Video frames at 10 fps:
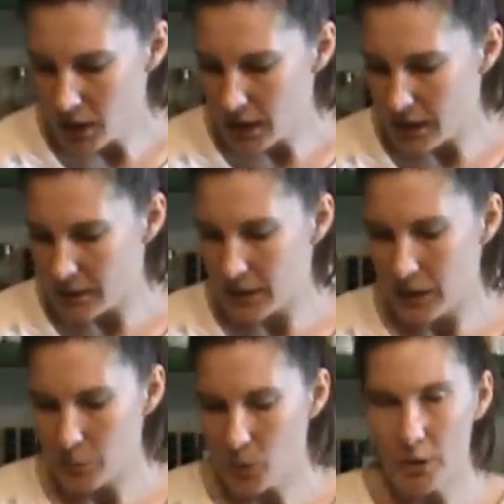And then
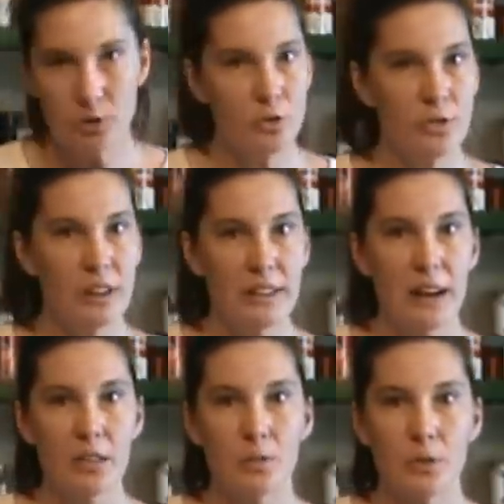I'm going to set that
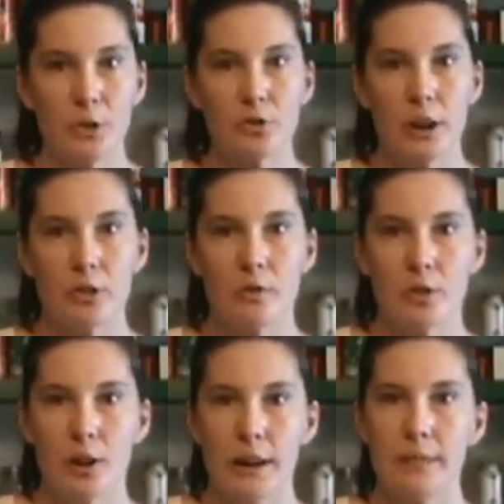in the refrigerator
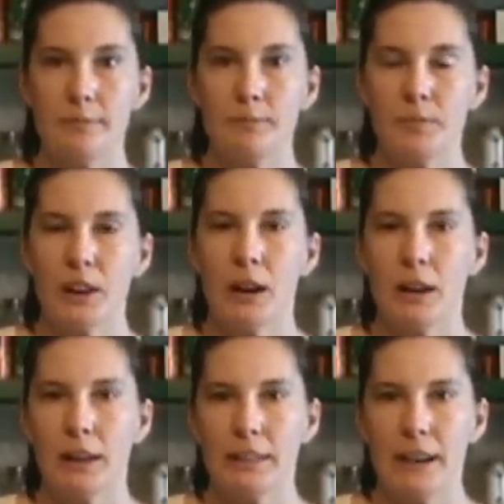overnight,
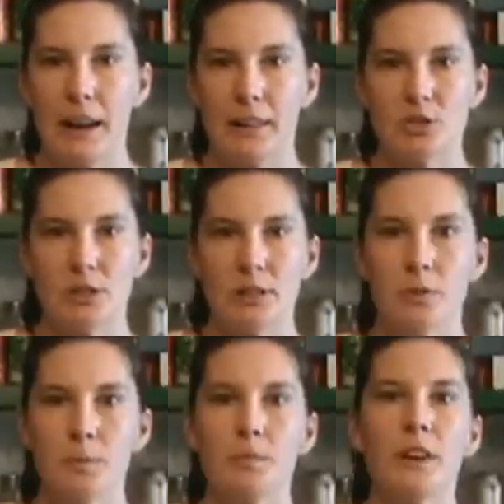let that
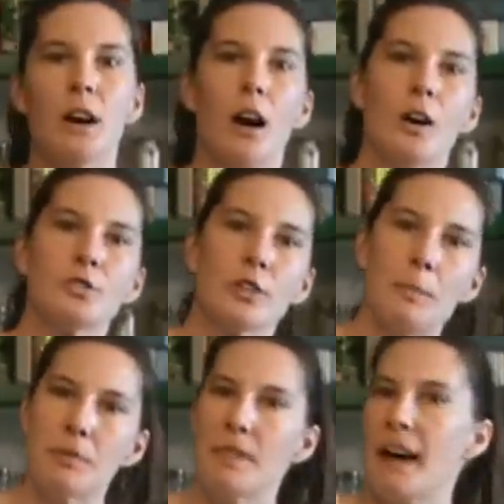congeal. I'll scrape
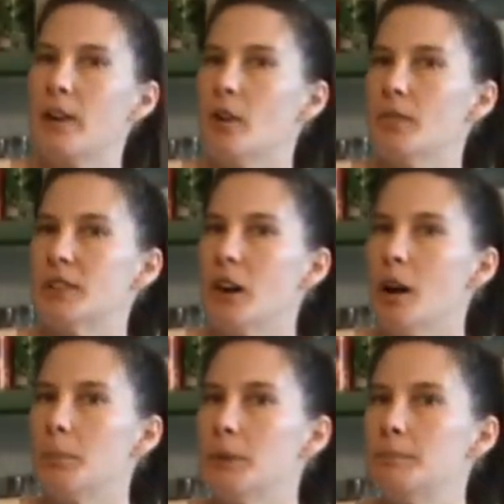the fat off the
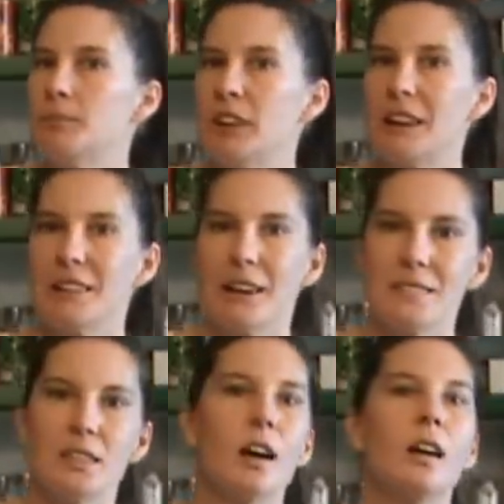top, get it
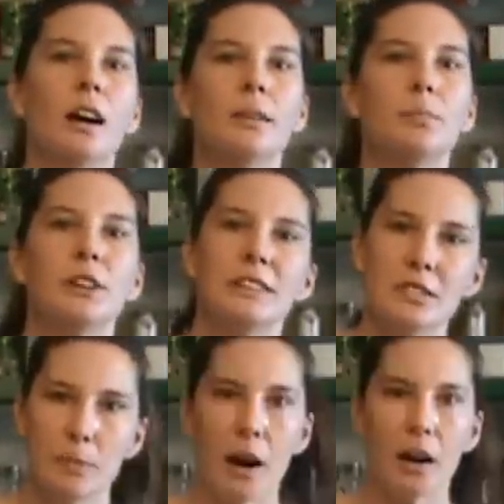nice and hot, put it in
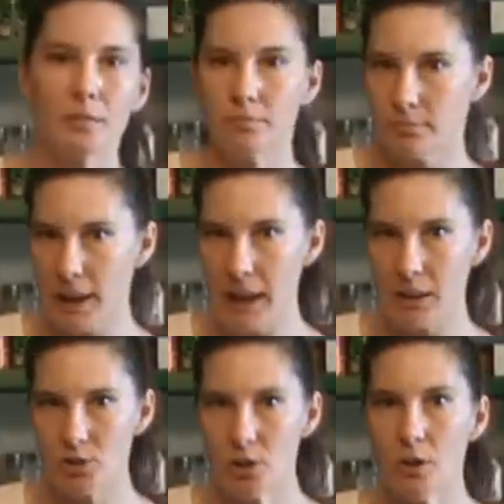some hot
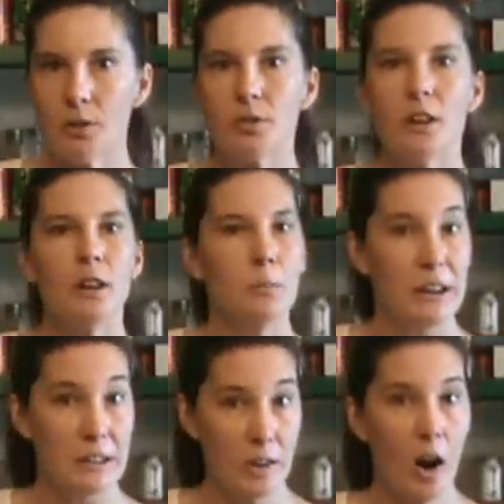canning jars
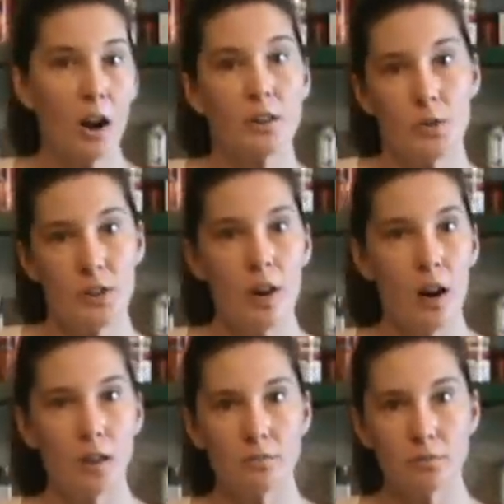because hot goes in
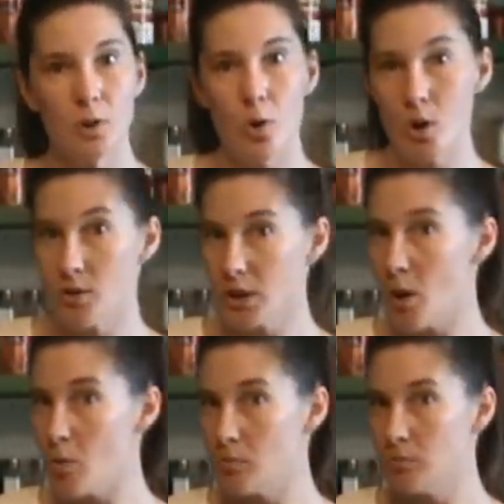hot, cold goes in
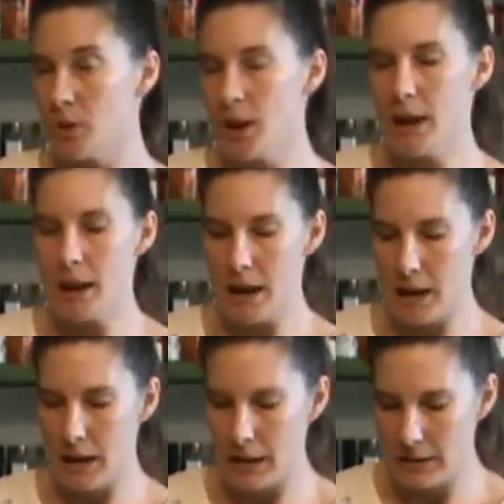cold,
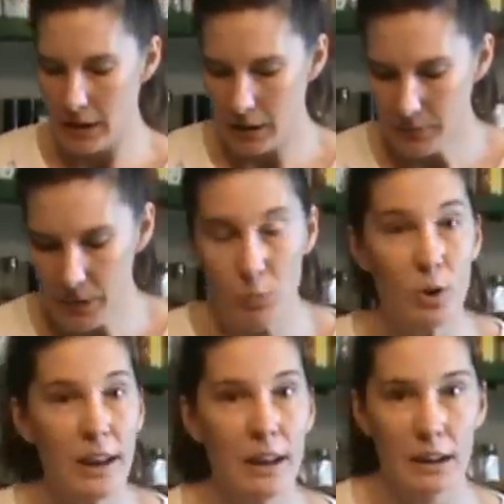and then we'll
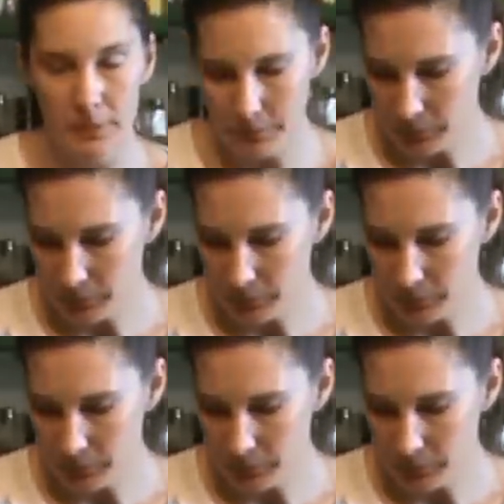can it.